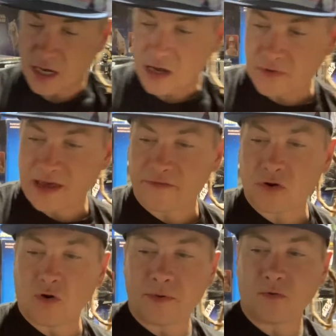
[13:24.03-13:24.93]
we have an
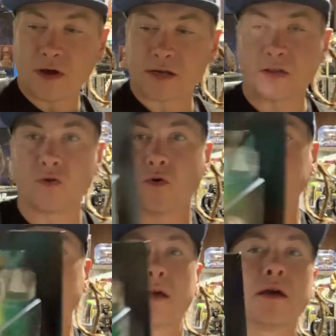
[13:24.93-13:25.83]
Obi-Wan
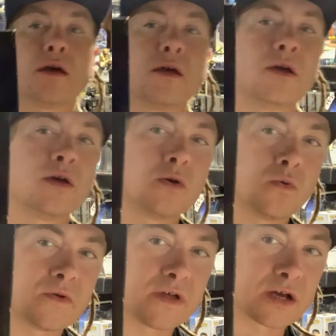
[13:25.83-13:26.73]
Kenobi
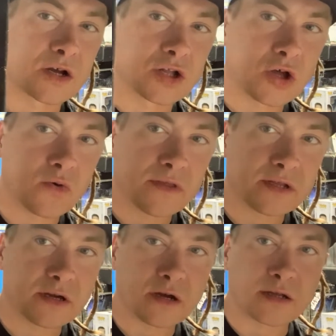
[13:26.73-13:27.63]
with a
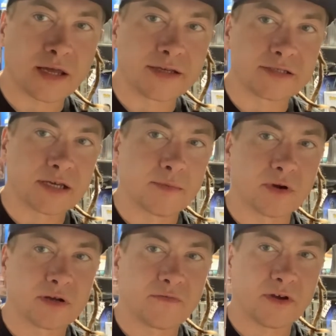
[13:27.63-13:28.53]
glow-in-the-dark
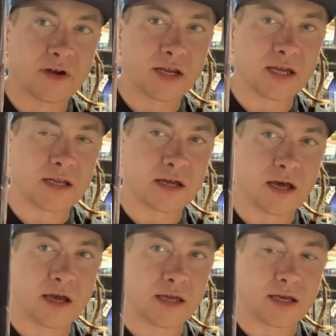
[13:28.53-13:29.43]
lightsaber. Very neat.
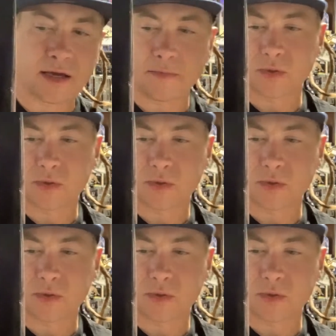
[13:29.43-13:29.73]
He comes